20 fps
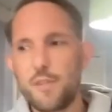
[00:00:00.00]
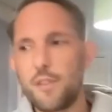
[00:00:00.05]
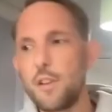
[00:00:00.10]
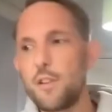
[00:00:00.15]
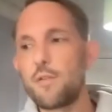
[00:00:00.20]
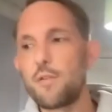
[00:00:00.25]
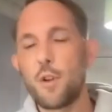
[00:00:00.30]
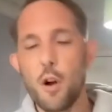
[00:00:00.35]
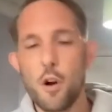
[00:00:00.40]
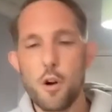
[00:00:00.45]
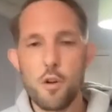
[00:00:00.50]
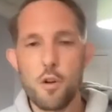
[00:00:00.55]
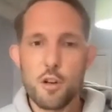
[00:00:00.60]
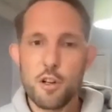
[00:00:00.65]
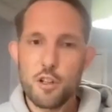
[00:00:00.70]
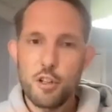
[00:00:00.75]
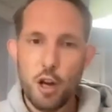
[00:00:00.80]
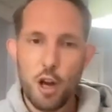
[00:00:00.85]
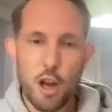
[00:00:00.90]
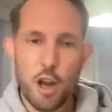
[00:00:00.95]
If you've gone
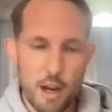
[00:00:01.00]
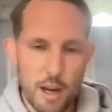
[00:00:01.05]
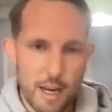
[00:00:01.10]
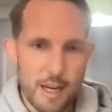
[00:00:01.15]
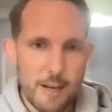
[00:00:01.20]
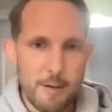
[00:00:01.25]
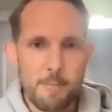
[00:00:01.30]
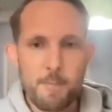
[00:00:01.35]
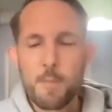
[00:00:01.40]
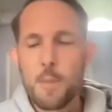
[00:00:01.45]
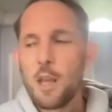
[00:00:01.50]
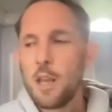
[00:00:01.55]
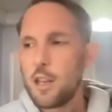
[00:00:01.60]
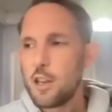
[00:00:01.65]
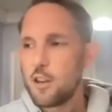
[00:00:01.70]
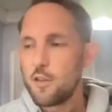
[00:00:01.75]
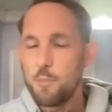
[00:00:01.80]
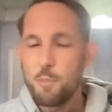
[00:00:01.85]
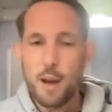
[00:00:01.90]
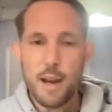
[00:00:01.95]
on a journey
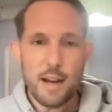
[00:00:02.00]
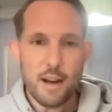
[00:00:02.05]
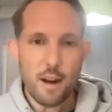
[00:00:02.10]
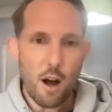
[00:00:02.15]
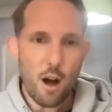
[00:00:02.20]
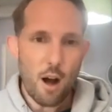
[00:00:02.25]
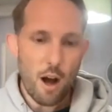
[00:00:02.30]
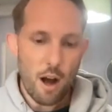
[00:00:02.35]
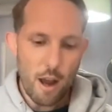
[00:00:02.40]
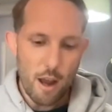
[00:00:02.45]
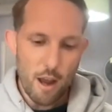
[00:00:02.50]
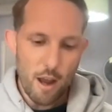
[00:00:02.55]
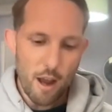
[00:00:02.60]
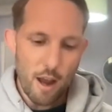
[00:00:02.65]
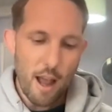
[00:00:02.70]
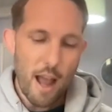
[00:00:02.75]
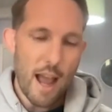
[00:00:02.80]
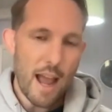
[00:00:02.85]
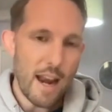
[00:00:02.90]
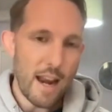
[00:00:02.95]
you've made a
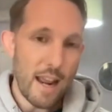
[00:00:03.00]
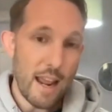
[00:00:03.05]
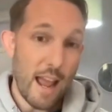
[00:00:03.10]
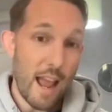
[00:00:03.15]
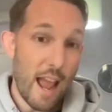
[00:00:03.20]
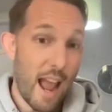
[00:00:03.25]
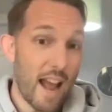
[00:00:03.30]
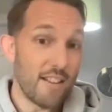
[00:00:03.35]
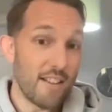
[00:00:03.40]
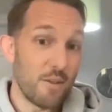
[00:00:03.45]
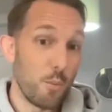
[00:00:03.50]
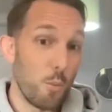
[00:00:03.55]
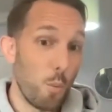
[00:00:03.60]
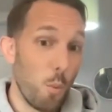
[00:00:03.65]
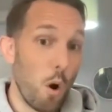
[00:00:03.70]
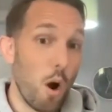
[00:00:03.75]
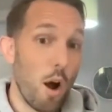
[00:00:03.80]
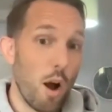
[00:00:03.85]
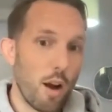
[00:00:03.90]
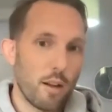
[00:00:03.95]
hire and it hasn't
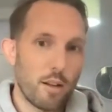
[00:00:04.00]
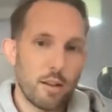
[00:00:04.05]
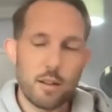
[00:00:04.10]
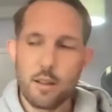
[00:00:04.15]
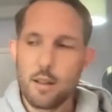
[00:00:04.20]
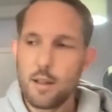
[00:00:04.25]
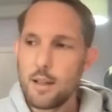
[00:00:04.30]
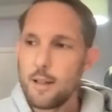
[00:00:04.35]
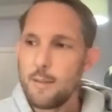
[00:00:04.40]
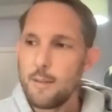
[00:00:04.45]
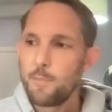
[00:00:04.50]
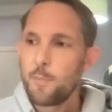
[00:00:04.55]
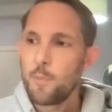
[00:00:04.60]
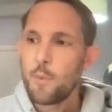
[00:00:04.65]
worked,